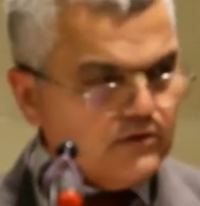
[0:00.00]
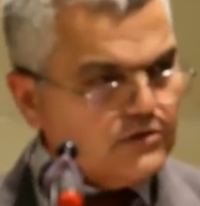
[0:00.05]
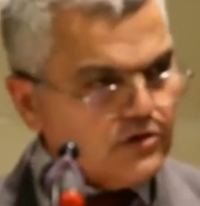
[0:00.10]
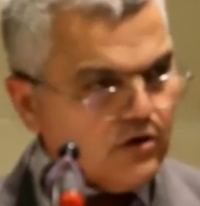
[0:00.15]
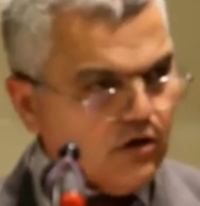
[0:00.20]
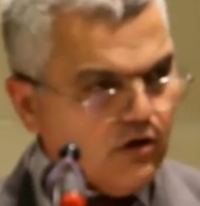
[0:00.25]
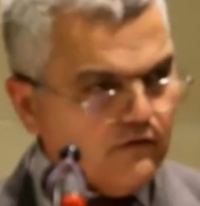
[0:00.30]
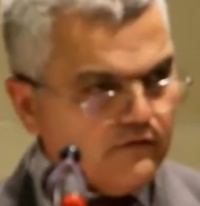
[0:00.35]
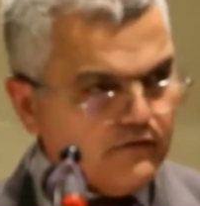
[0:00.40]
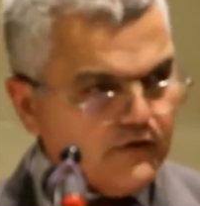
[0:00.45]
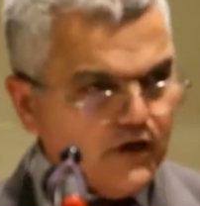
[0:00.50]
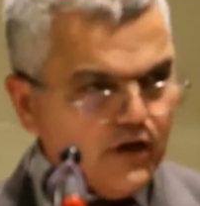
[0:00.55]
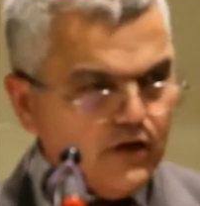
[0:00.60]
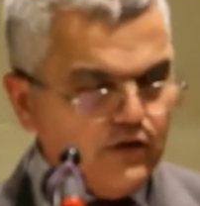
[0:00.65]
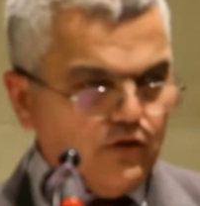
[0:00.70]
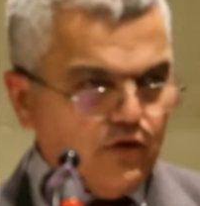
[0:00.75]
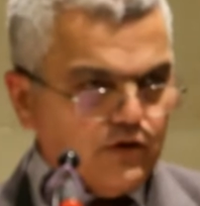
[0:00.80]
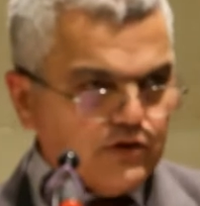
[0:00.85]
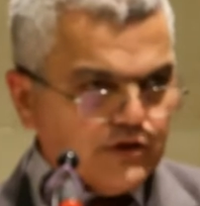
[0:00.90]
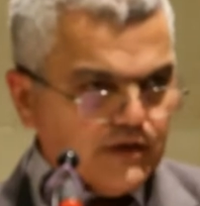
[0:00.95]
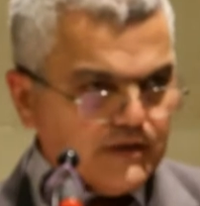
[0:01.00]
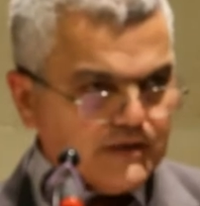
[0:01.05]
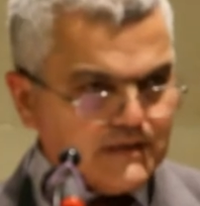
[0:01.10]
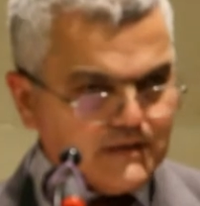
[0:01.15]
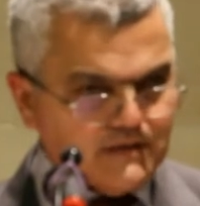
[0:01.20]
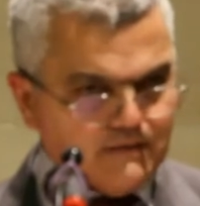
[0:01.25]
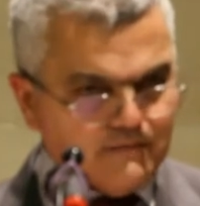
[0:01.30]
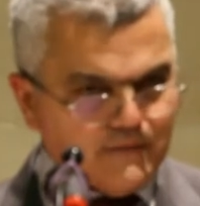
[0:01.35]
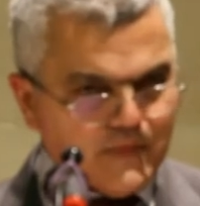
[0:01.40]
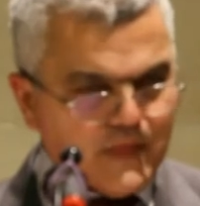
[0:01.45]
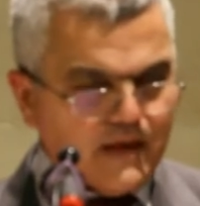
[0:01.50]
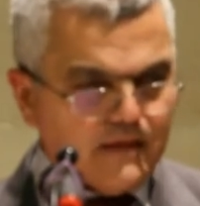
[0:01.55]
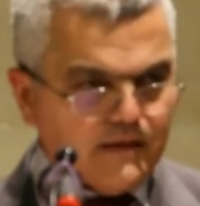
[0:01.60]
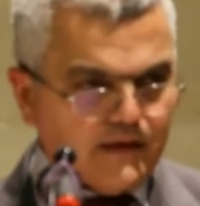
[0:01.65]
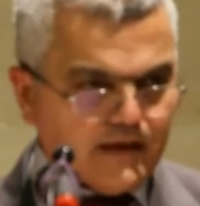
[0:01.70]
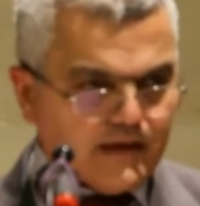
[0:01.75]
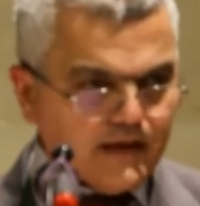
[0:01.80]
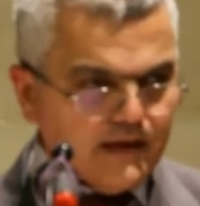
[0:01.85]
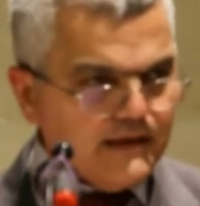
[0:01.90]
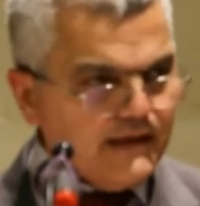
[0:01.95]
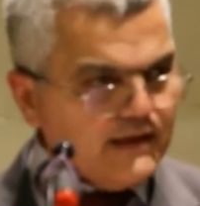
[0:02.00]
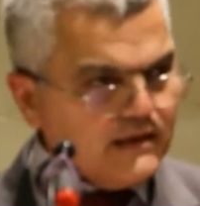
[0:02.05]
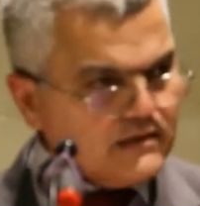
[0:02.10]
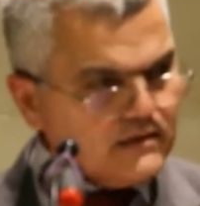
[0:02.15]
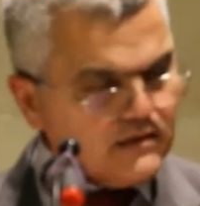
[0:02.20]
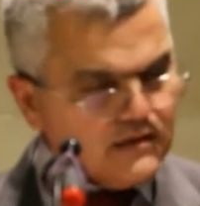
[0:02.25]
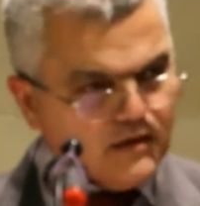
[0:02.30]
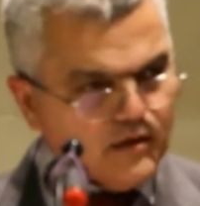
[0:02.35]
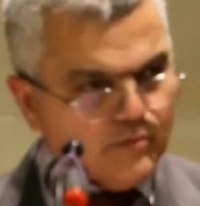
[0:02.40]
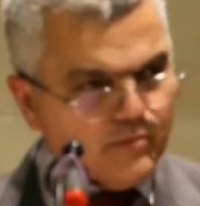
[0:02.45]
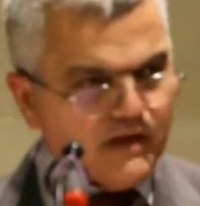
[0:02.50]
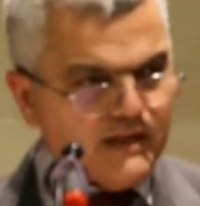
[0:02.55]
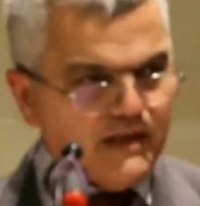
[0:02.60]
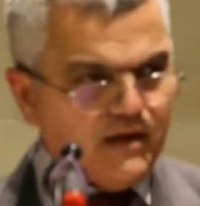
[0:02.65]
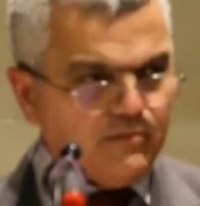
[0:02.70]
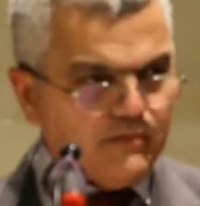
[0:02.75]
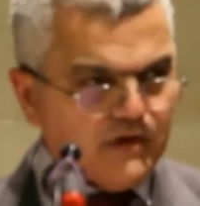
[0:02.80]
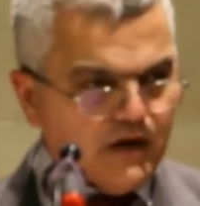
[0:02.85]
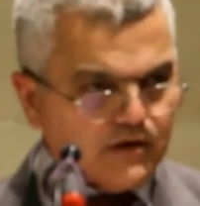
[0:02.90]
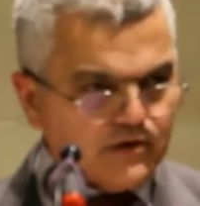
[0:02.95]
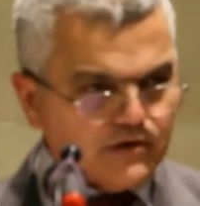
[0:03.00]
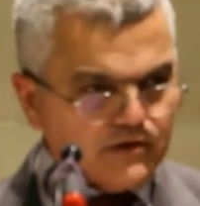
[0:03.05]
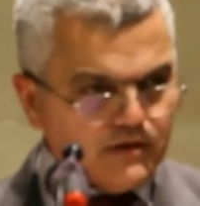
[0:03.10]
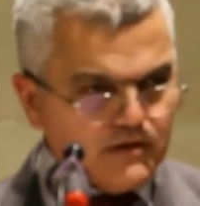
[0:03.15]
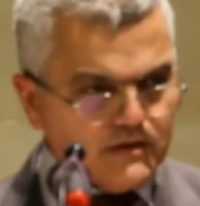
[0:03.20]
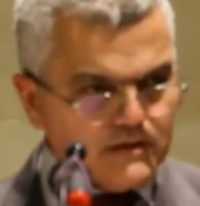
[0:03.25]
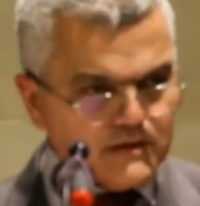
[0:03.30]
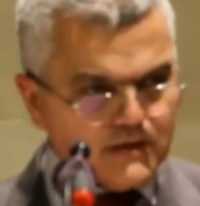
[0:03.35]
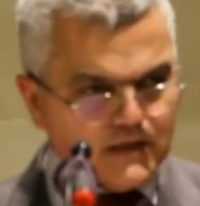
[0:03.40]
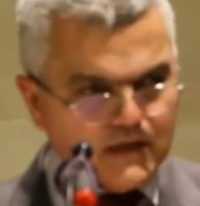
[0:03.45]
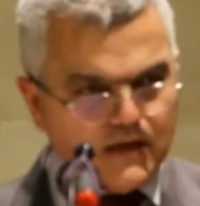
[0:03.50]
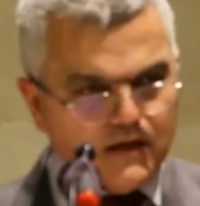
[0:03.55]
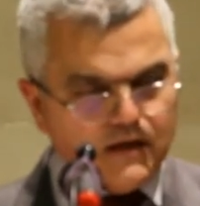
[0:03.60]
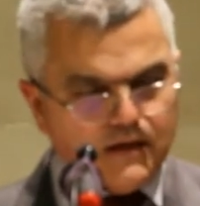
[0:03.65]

of not just the killings, but the abductions,